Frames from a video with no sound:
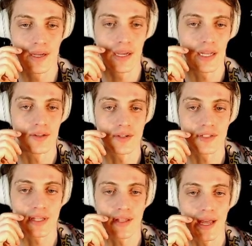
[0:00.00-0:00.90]
And it looks
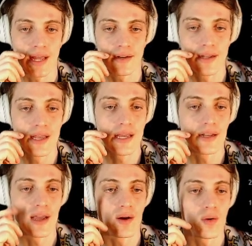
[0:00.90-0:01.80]
like that.
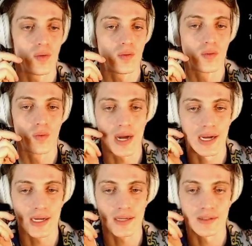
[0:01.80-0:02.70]
Now,
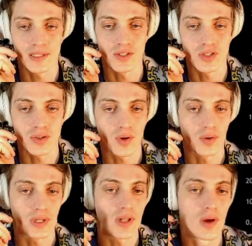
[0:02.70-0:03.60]
why didn't you go
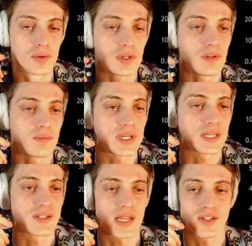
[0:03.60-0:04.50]
any lower?
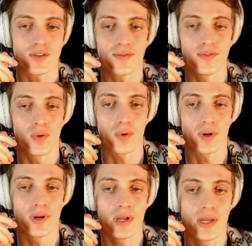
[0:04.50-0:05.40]
Because that's your
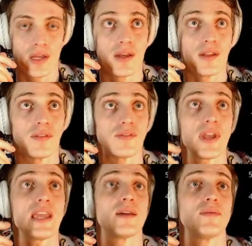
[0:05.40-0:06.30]
floor.
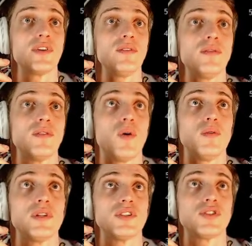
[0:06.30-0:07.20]
Damn, dude.
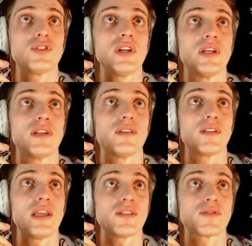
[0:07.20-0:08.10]
Holy shit.
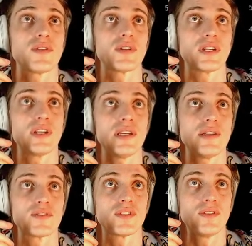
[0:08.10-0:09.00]
Thanks for all the
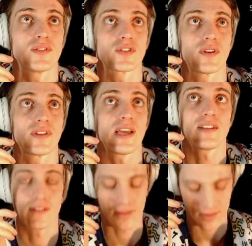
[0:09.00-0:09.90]
gifts, dude.
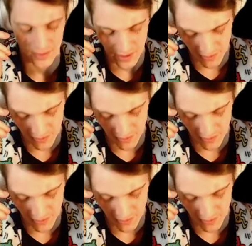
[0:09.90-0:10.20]
That, I